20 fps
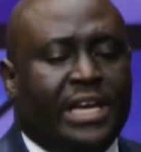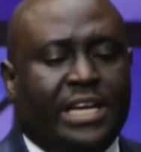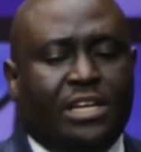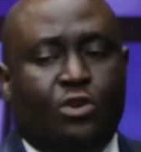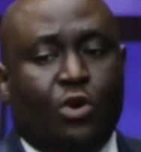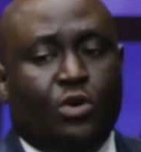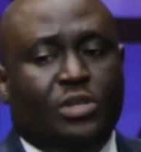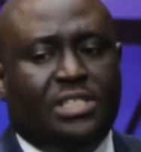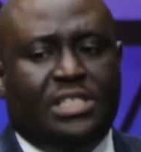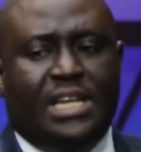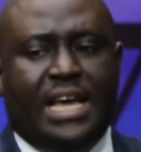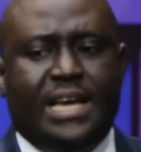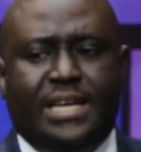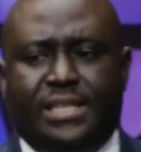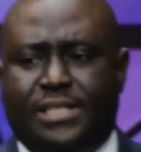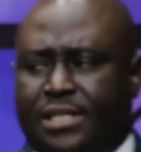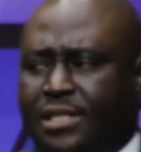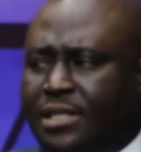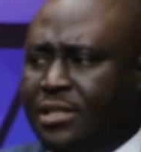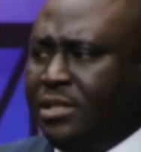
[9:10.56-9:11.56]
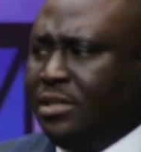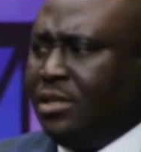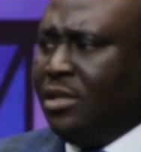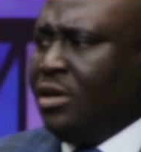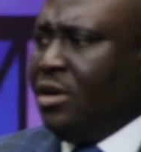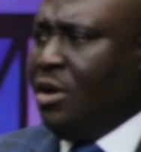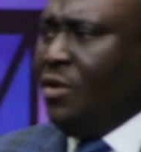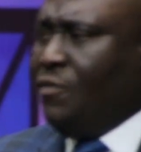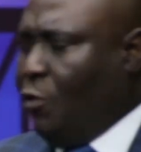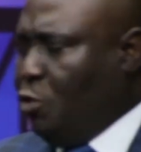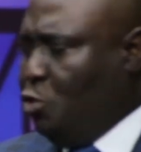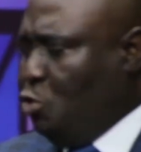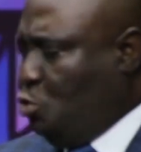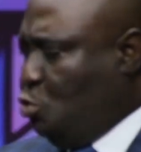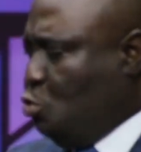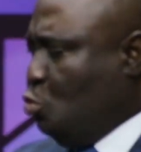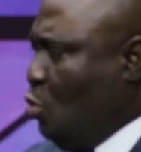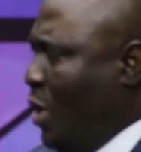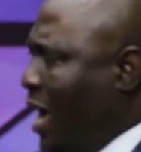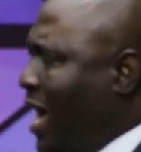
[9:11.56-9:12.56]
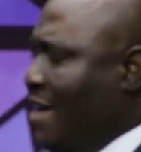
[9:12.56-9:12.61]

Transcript: In those days, for you to